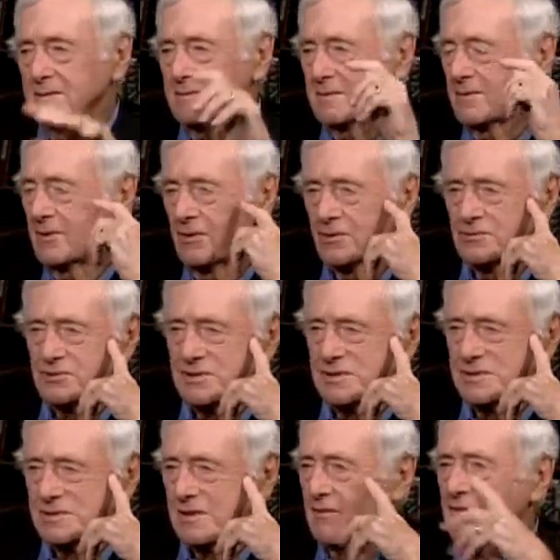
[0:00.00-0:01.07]
all those
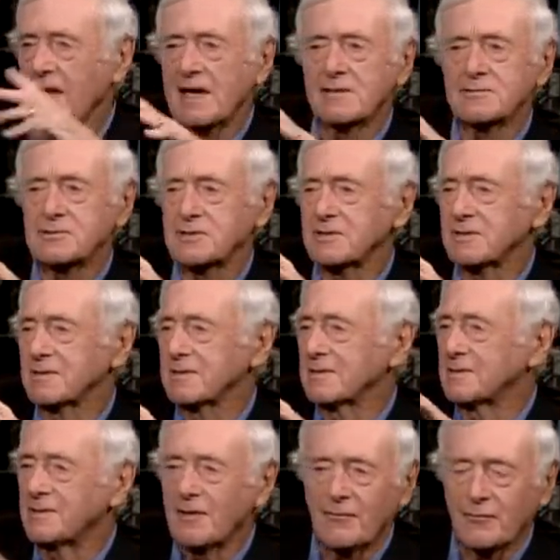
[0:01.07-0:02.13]
years,
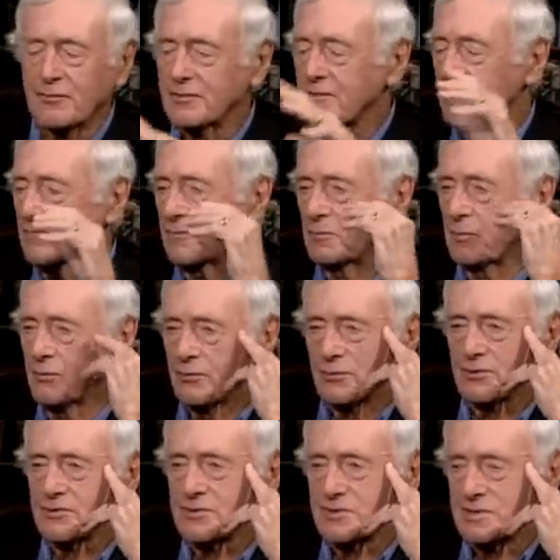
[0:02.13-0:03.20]
1,000 different
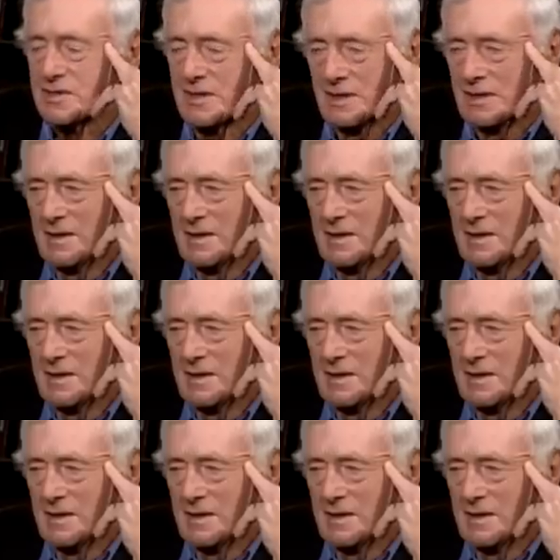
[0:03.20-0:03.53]
reporters.